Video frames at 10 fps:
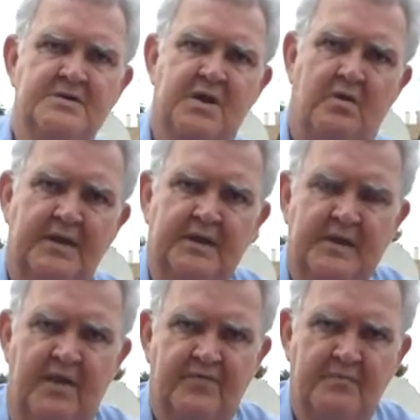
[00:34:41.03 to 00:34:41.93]
So I did
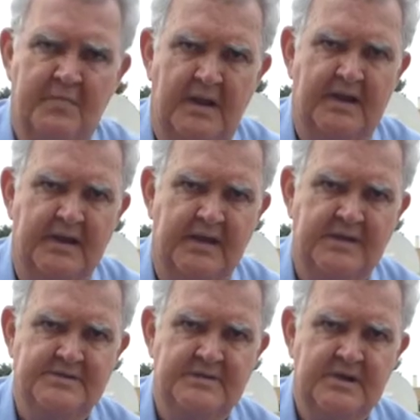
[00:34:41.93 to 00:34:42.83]
that for many
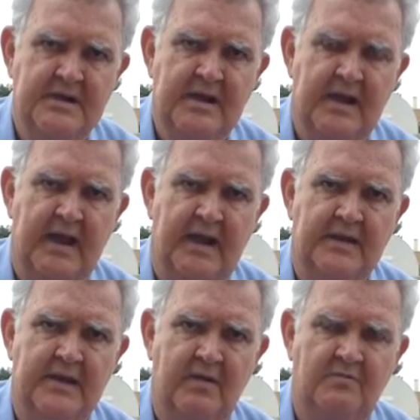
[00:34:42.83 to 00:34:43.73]
years,
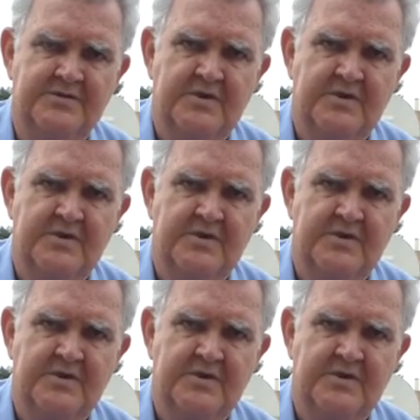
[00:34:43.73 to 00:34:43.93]
and I was